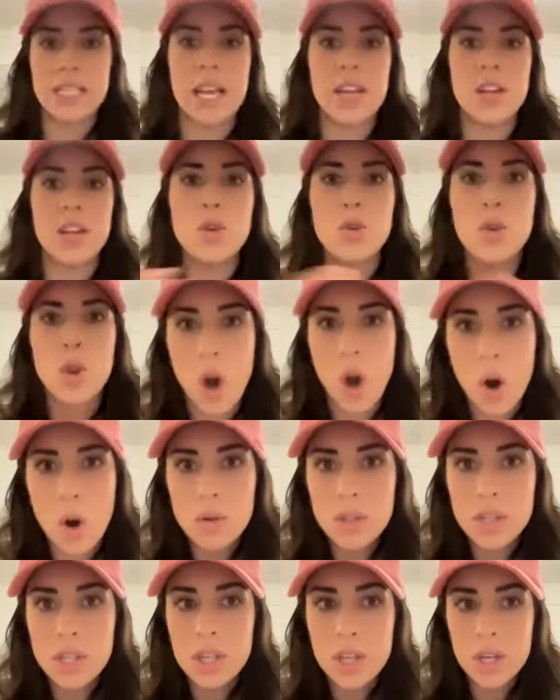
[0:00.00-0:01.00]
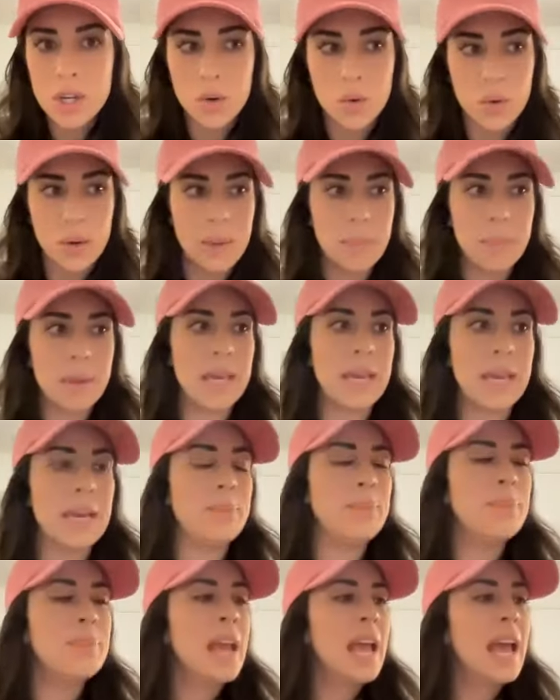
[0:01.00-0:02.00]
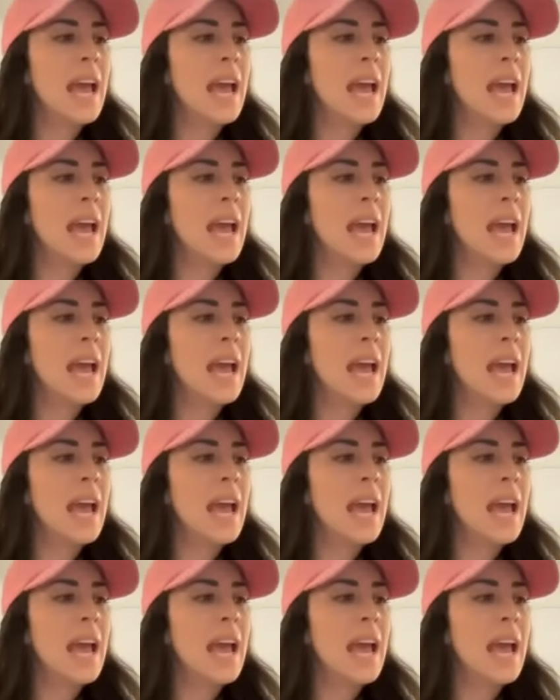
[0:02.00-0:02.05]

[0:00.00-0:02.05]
and you go to the Caribbean